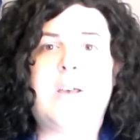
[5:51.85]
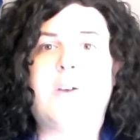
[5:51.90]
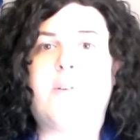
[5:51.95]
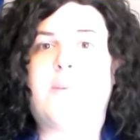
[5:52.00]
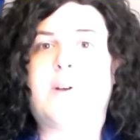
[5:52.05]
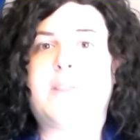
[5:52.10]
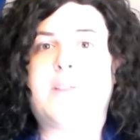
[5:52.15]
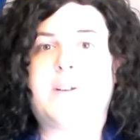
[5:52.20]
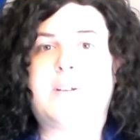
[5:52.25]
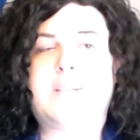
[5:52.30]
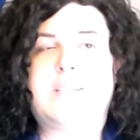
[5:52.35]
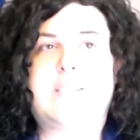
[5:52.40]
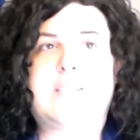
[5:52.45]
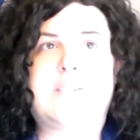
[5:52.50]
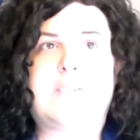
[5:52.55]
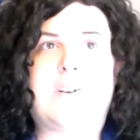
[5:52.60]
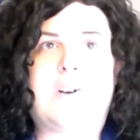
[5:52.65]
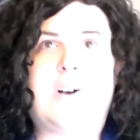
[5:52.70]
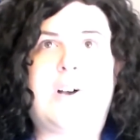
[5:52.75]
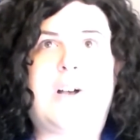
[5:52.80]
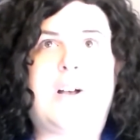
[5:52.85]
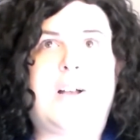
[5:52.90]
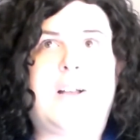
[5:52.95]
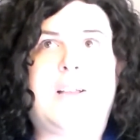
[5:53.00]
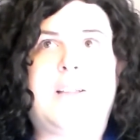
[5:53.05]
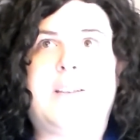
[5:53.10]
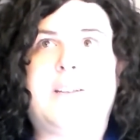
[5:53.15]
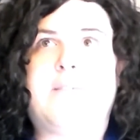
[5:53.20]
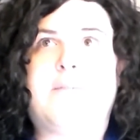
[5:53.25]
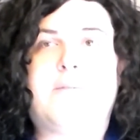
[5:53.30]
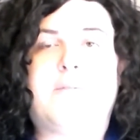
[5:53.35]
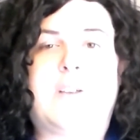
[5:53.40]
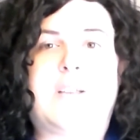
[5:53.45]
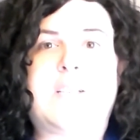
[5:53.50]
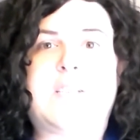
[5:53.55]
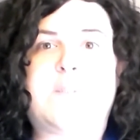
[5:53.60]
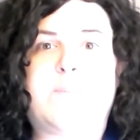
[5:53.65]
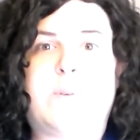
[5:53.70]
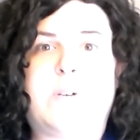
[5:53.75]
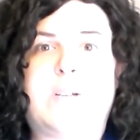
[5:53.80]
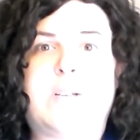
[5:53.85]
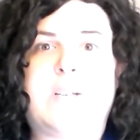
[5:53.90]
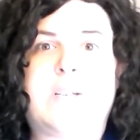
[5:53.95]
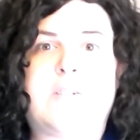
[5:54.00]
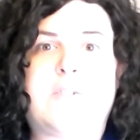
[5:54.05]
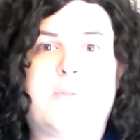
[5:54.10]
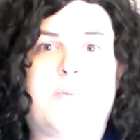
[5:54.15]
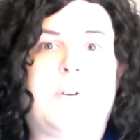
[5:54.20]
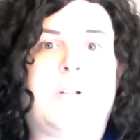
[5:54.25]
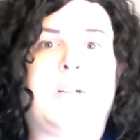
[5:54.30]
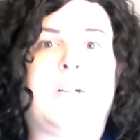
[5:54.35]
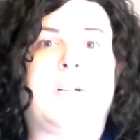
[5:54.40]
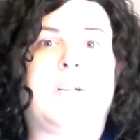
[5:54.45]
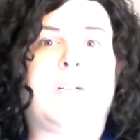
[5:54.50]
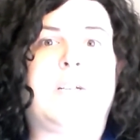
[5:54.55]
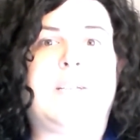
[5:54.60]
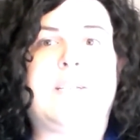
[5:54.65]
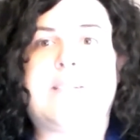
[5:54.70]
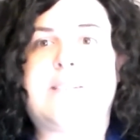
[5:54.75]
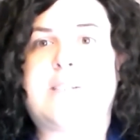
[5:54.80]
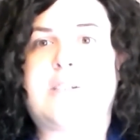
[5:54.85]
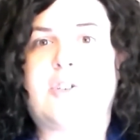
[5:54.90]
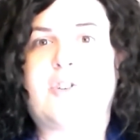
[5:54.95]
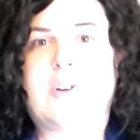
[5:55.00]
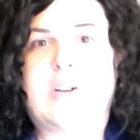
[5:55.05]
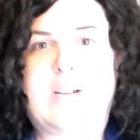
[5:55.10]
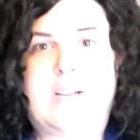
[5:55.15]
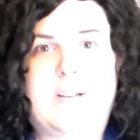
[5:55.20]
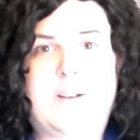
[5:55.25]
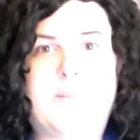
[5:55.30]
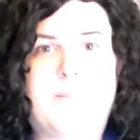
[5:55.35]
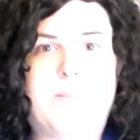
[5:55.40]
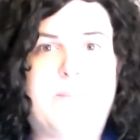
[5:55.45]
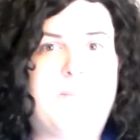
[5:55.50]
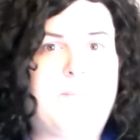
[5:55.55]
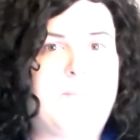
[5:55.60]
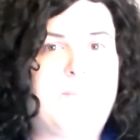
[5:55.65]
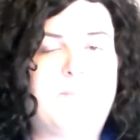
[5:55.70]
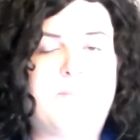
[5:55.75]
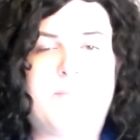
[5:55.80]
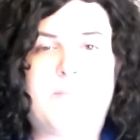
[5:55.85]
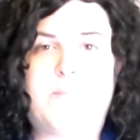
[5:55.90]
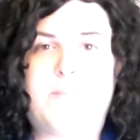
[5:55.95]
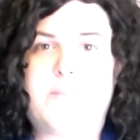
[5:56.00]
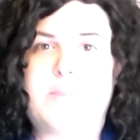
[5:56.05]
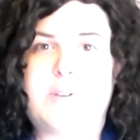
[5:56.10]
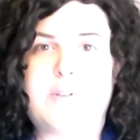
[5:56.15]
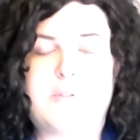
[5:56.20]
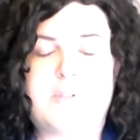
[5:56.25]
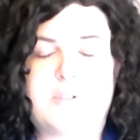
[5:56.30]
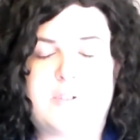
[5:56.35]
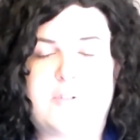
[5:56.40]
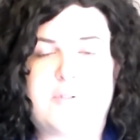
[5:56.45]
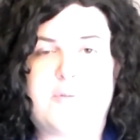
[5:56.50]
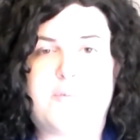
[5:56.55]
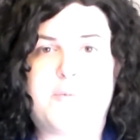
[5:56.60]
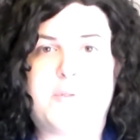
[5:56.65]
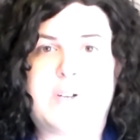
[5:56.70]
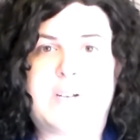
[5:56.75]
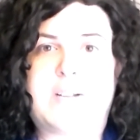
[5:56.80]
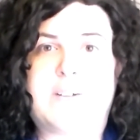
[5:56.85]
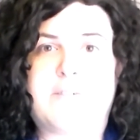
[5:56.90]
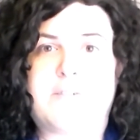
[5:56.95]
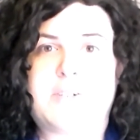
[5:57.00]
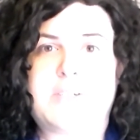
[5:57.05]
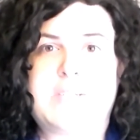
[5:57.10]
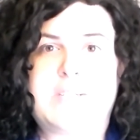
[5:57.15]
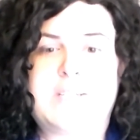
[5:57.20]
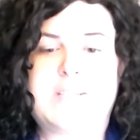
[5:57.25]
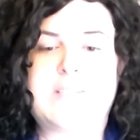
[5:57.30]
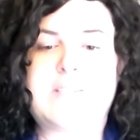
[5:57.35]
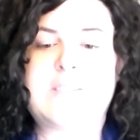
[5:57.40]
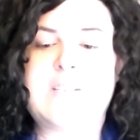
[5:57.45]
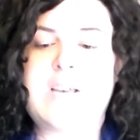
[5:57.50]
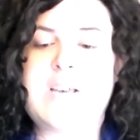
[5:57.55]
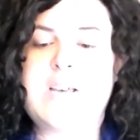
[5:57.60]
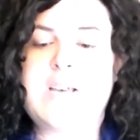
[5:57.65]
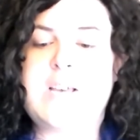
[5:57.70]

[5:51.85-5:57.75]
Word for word: whether it's on Facebook, Twitter, Instagram, YouTube, whatever it is?